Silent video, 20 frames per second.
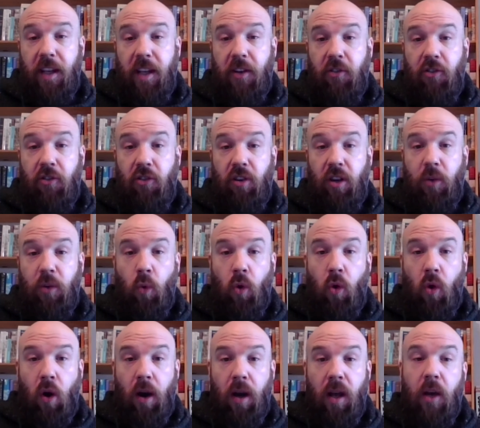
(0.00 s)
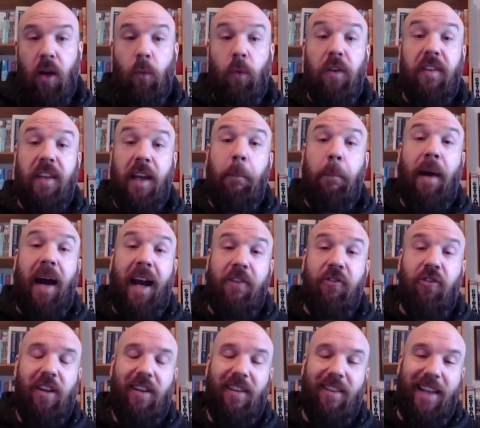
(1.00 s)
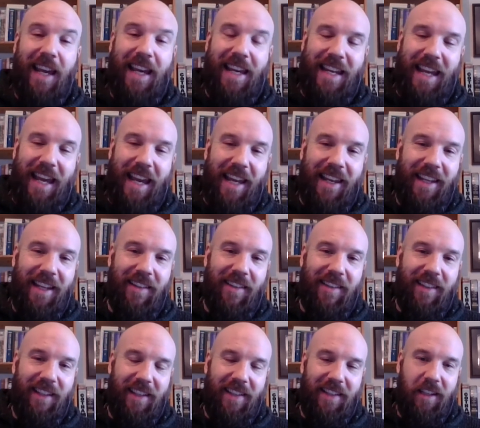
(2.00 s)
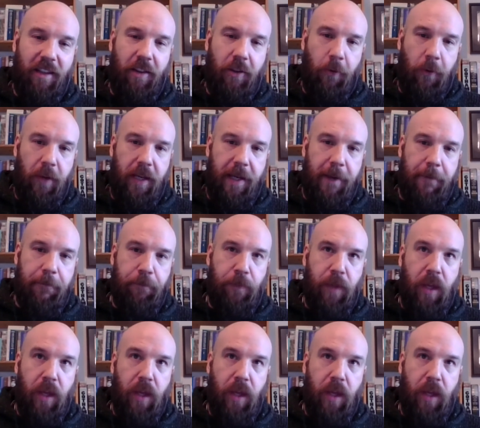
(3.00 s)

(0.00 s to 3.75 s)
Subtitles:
Theatre during the war, was St. Patrick's Day in 1863,